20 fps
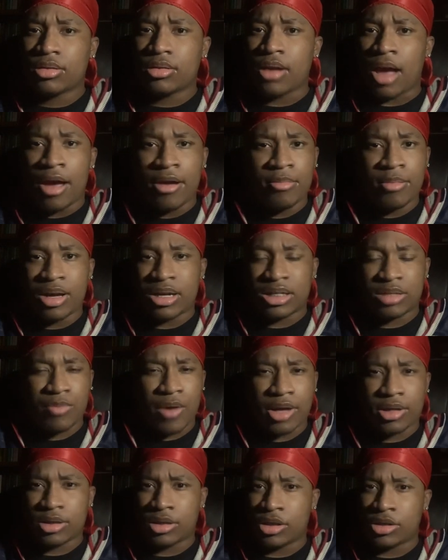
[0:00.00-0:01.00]
Everybody
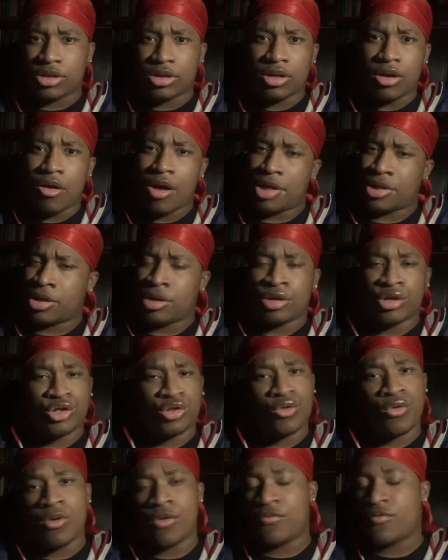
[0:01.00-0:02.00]
expected us to go out there and
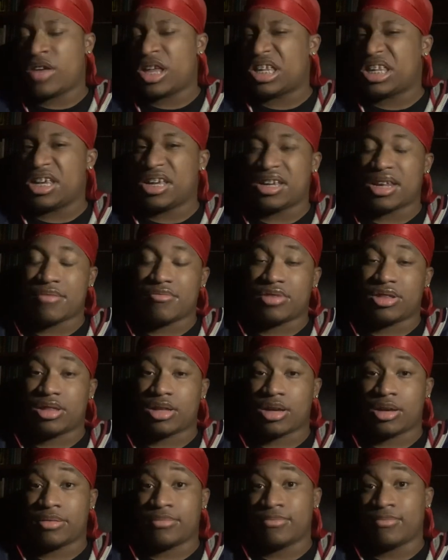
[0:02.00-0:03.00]
score 50 and
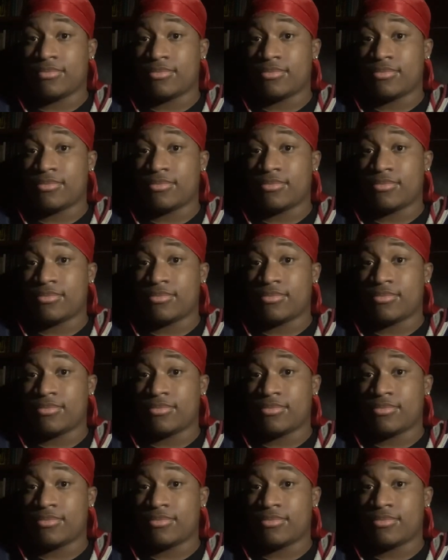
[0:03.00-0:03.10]
everything.